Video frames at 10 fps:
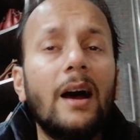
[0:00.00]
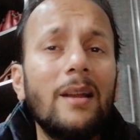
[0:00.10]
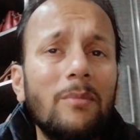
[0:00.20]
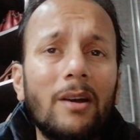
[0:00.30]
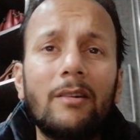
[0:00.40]

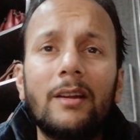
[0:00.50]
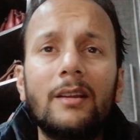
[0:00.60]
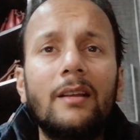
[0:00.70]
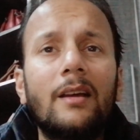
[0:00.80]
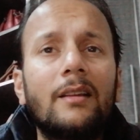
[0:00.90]
unmarried
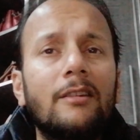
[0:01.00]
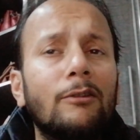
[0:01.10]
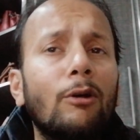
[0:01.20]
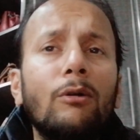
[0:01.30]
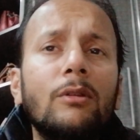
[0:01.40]
and
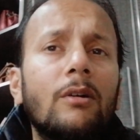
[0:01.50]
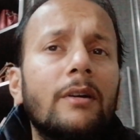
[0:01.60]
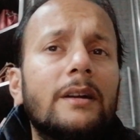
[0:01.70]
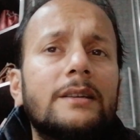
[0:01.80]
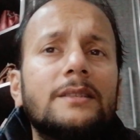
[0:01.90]
no
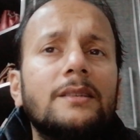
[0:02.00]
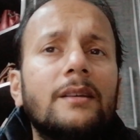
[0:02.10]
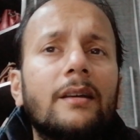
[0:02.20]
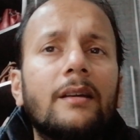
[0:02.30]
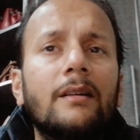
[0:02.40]
longer
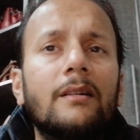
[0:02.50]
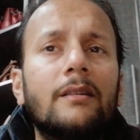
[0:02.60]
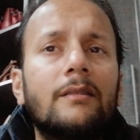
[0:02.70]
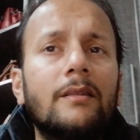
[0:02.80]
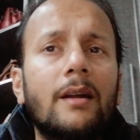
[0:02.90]
seeing
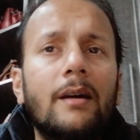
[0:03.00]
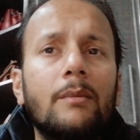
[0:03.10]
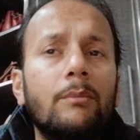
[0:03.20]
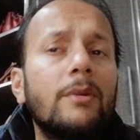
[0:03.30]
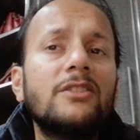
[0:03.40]
her uh,
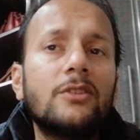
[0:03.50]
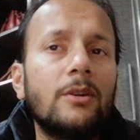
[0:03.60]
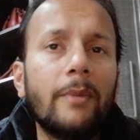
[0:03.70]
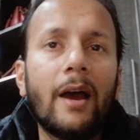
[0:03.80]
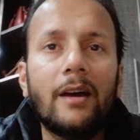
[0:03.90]
mystery
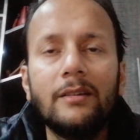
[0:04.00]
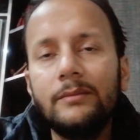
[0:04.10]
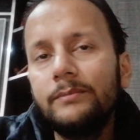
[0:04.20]
man.